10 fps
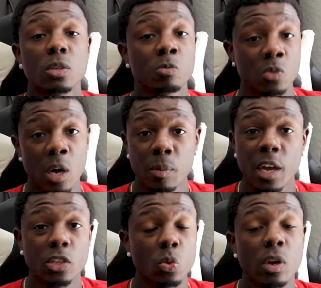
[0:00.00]
or some
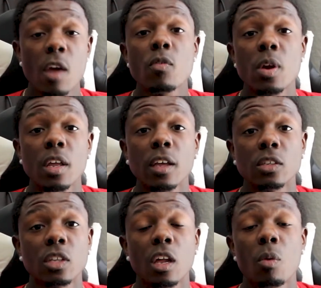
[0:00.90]
cupcakes or whatever it is.
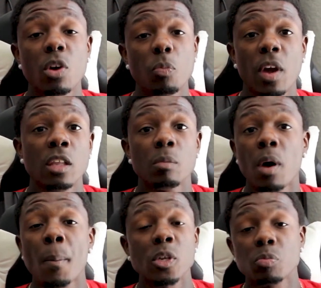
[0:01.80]
They don't want to pay the
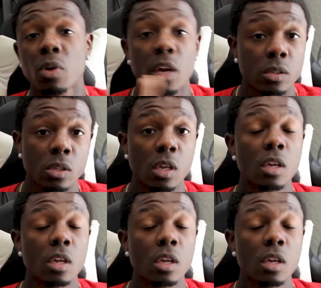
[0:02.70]
public's price.